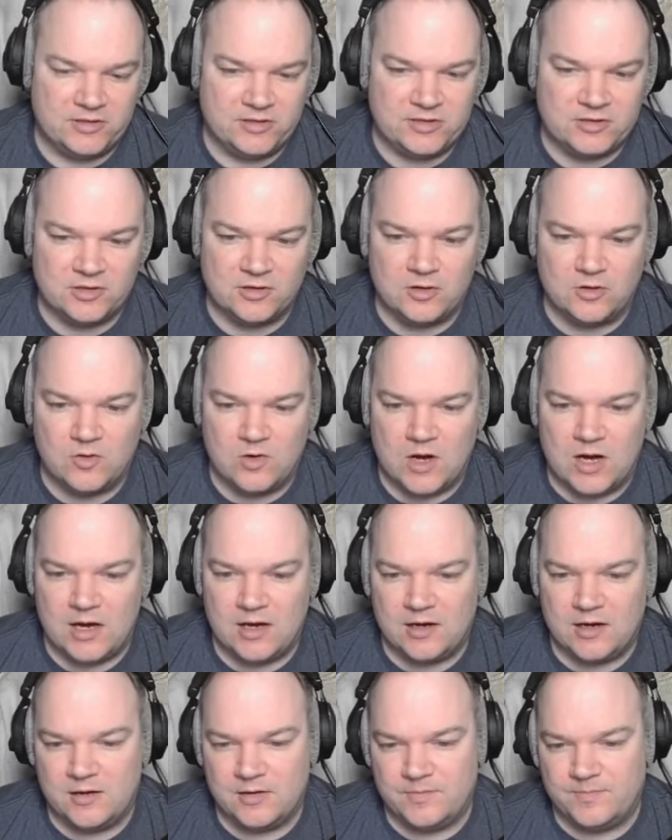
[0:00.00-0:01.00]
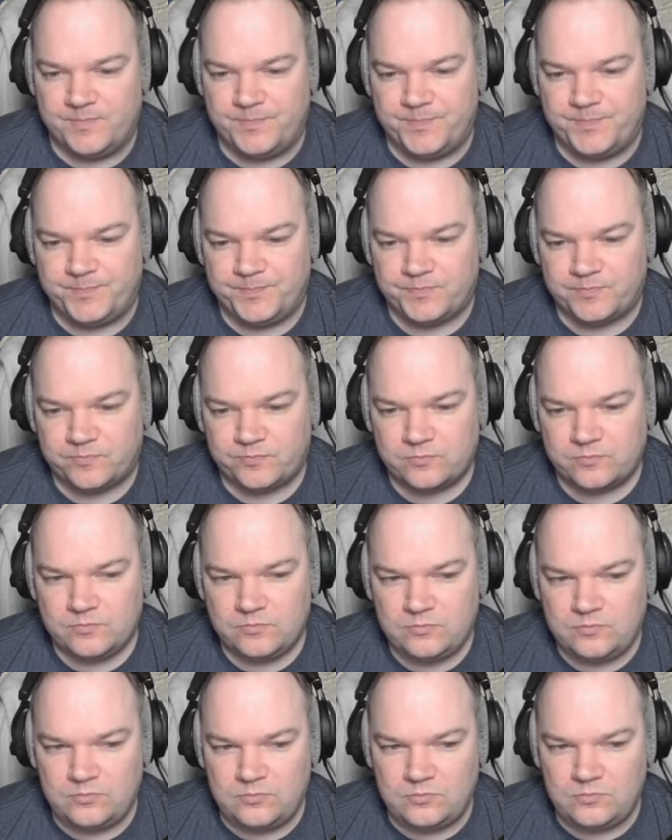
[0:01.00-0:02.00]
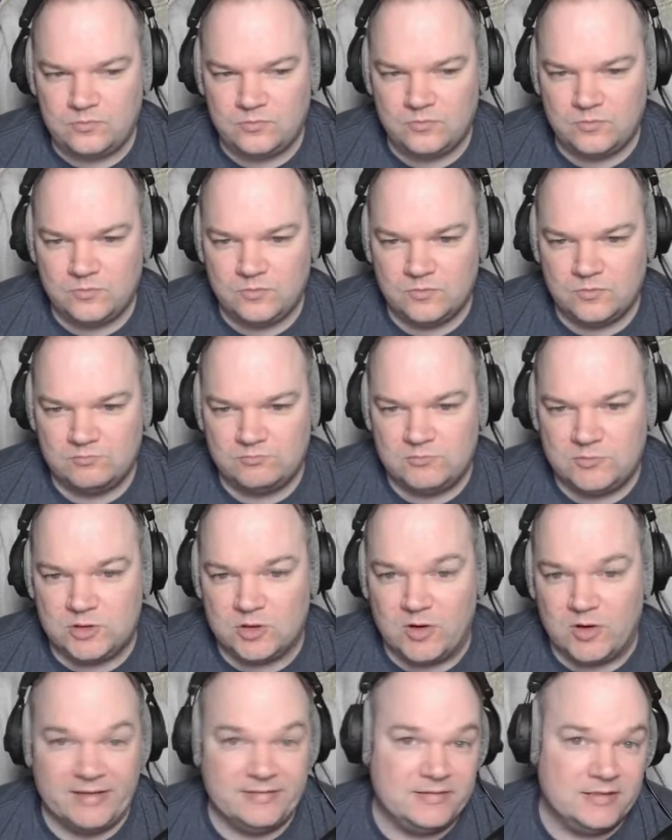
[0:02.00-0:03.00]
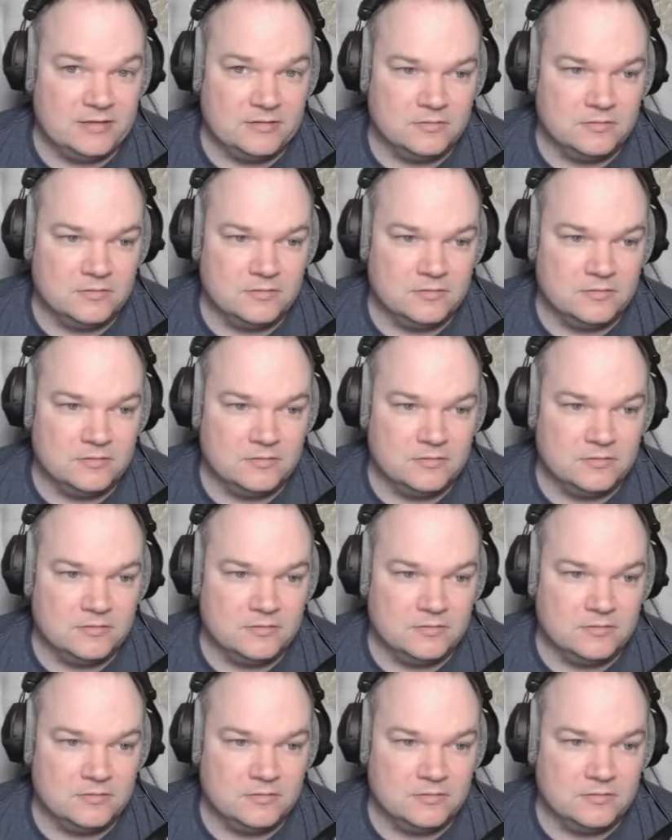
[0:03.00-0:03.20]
So, um, so I didn't.